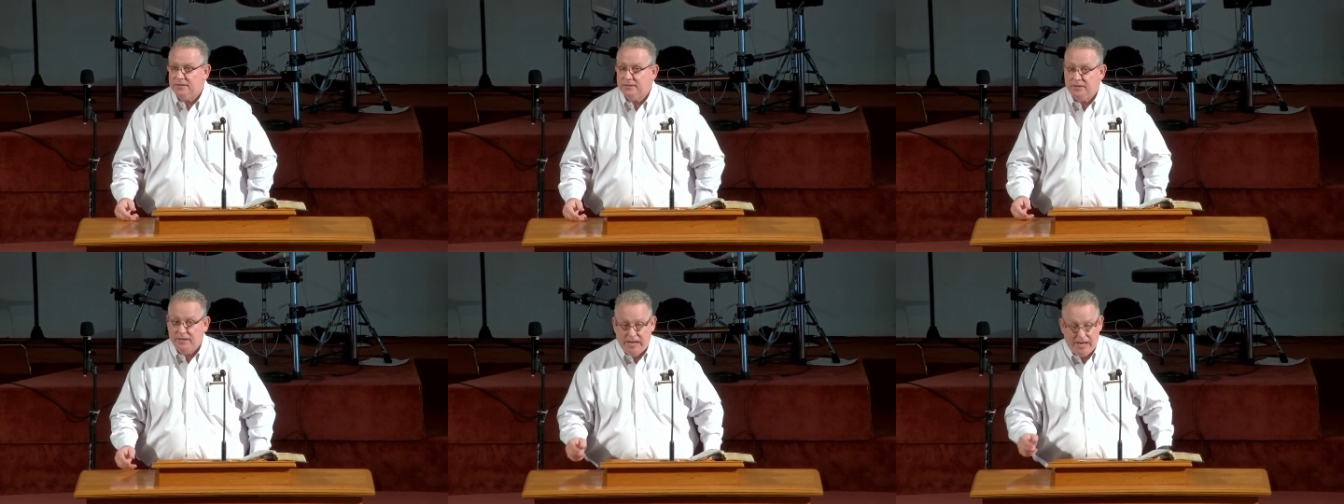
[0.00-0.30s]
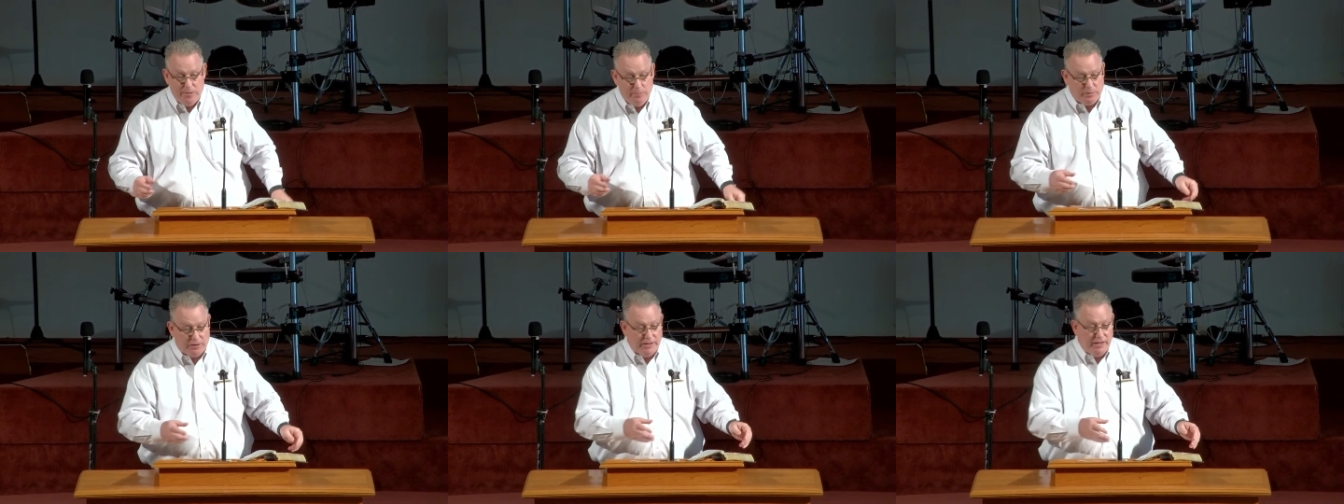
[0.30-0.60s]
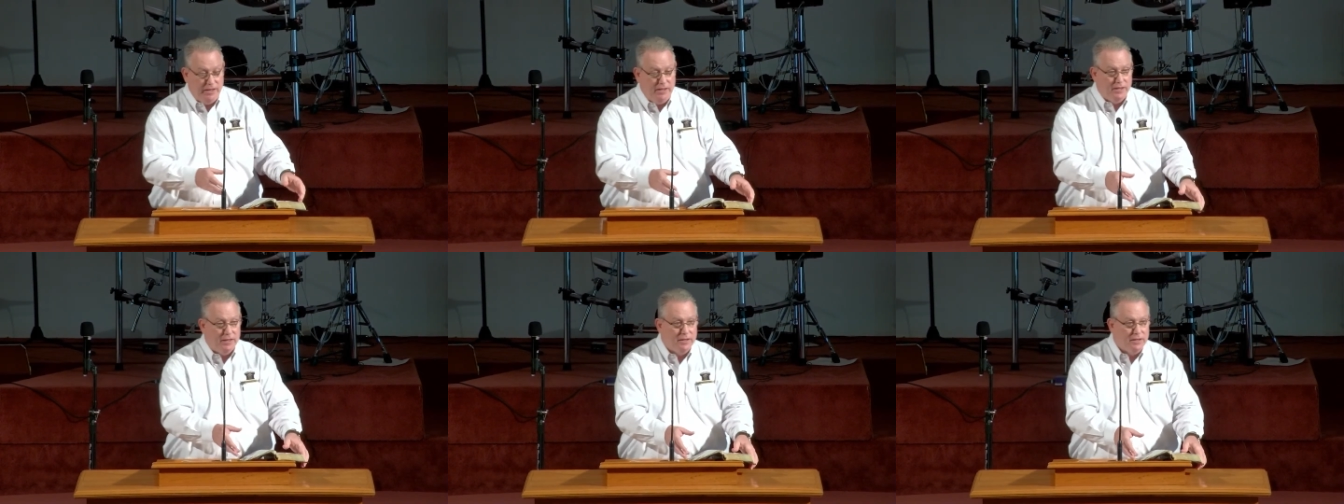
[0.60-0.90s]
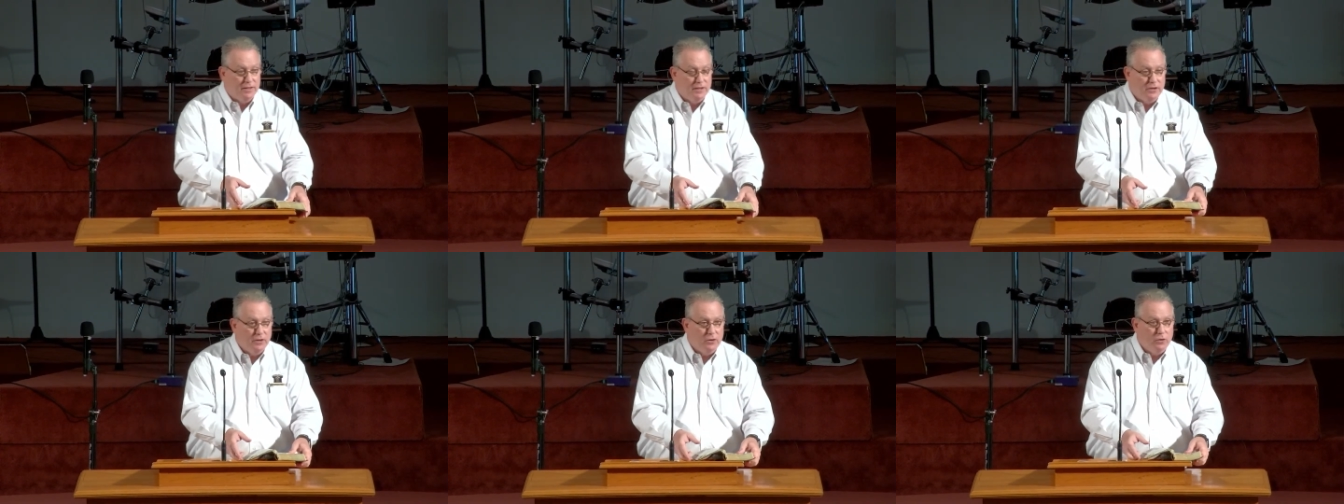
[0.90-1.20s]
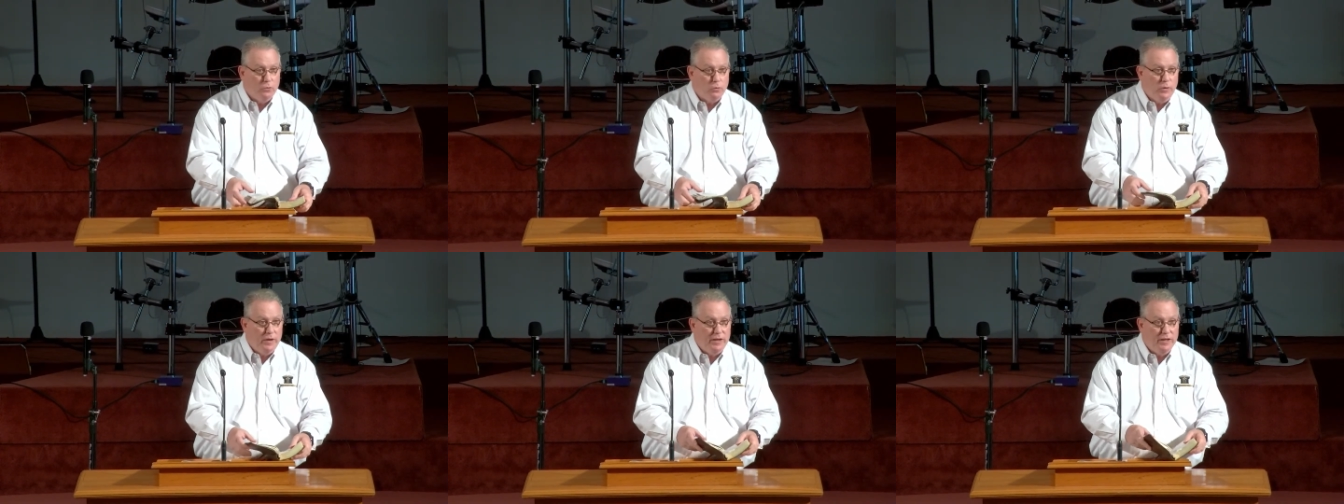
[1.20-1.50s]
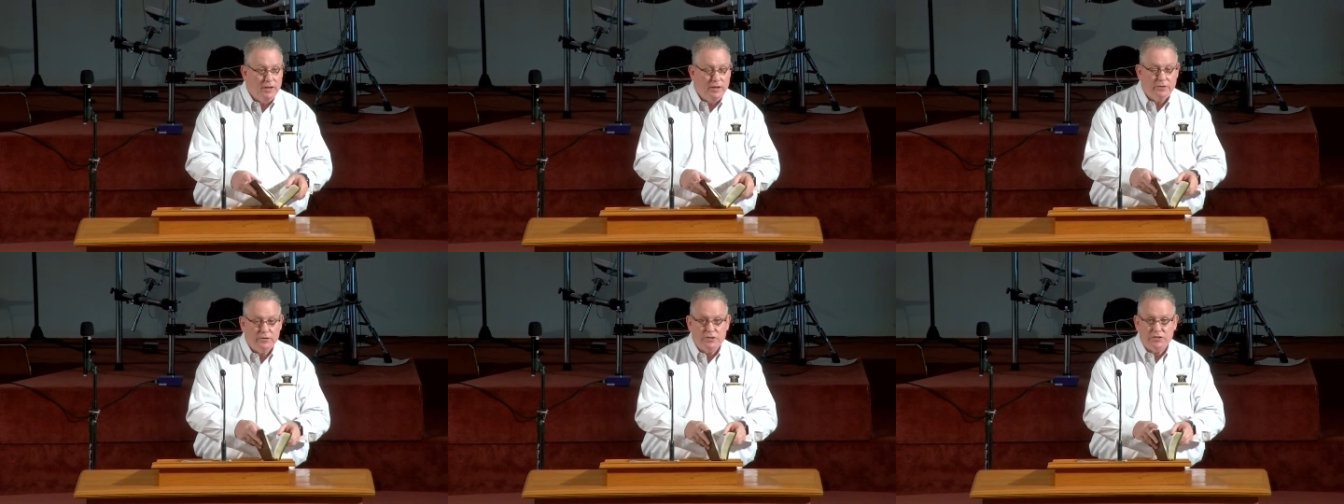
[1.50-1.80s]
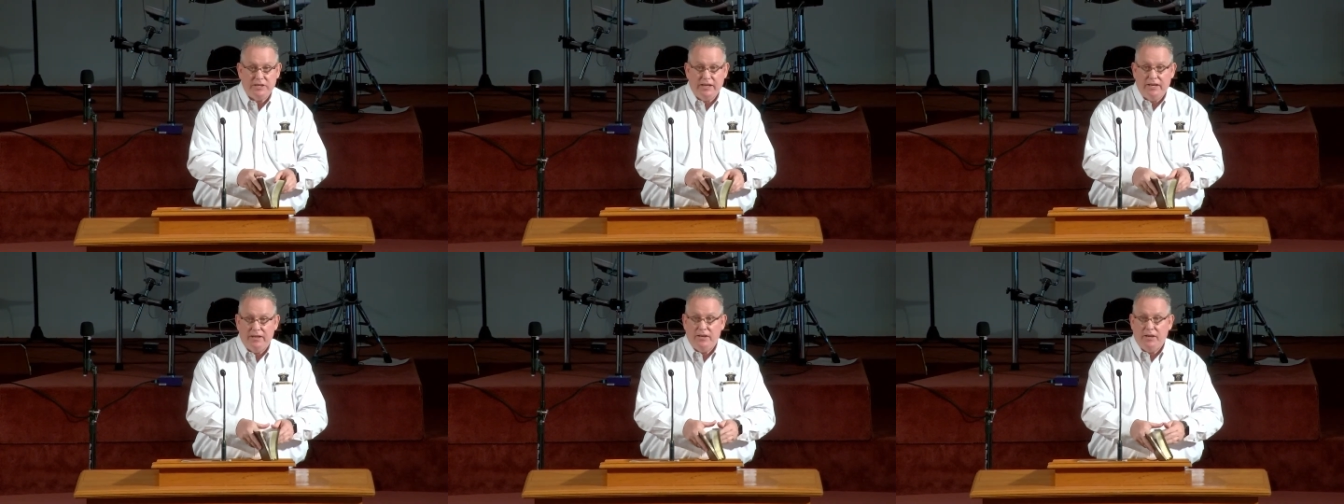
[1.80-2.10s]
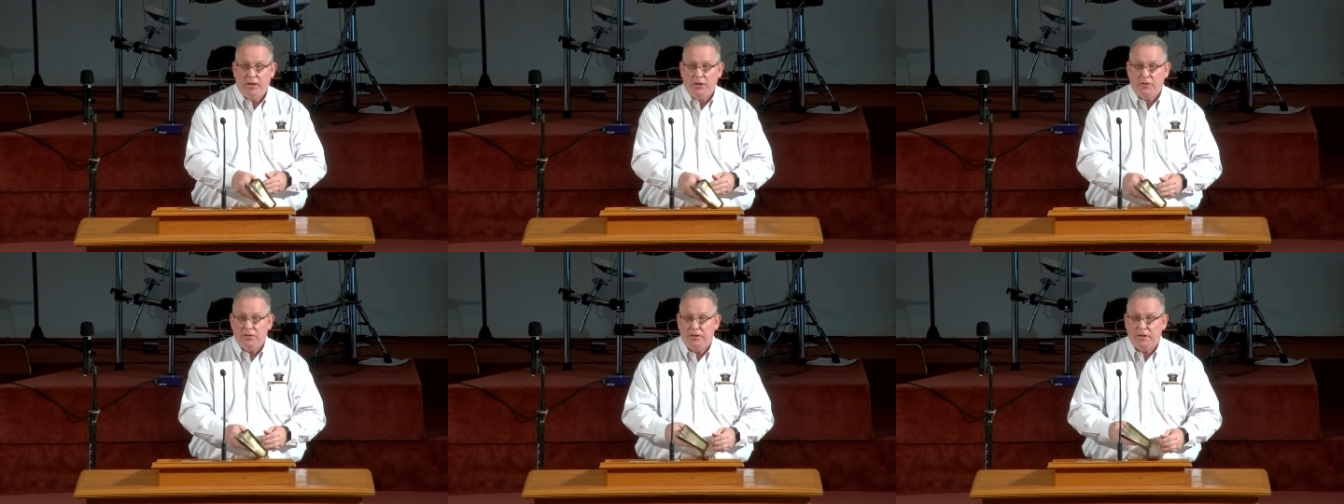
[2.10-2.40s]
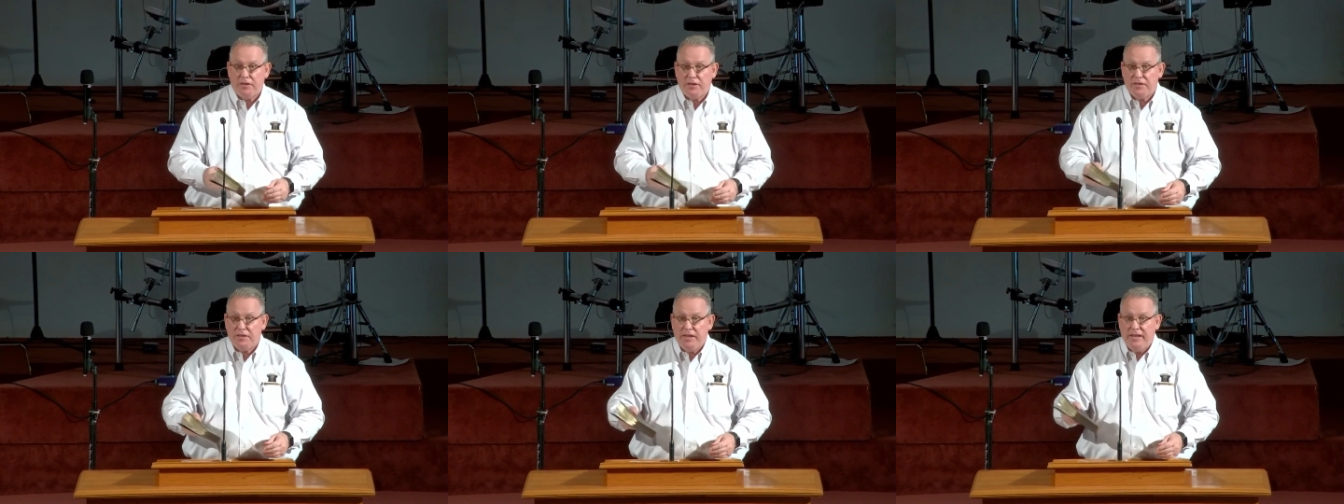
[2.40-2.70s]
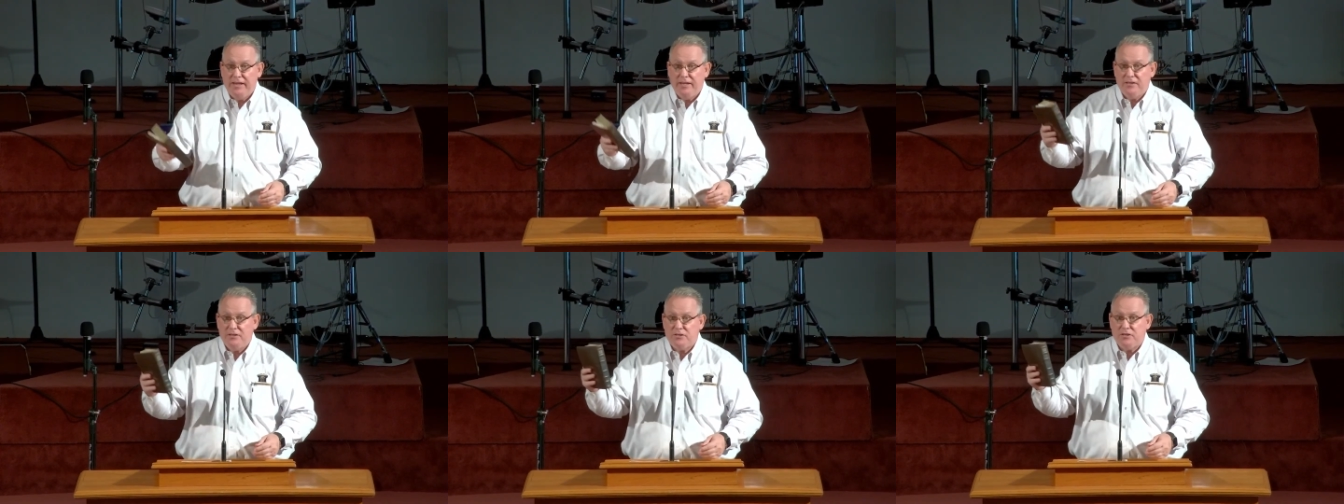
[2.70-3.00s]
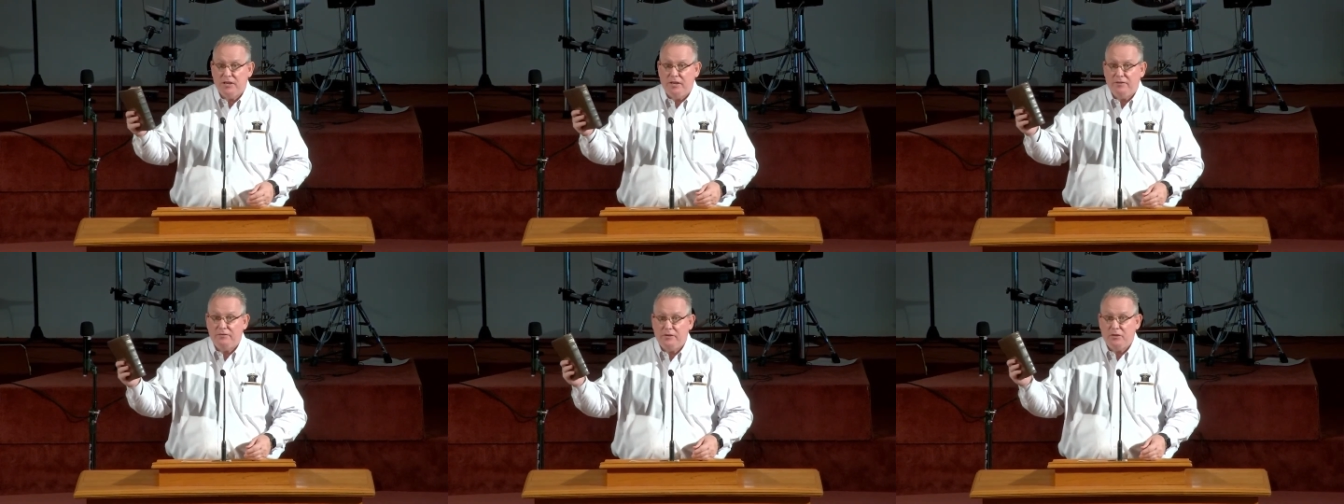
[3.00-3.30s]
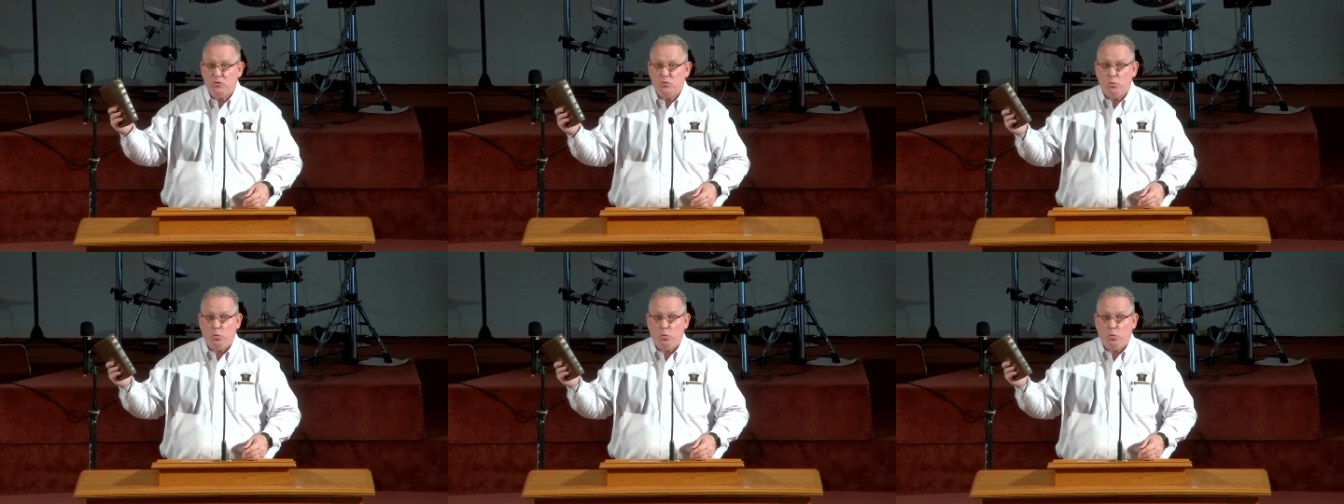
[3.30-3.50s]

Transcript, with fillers: Namely, we can understand the things of His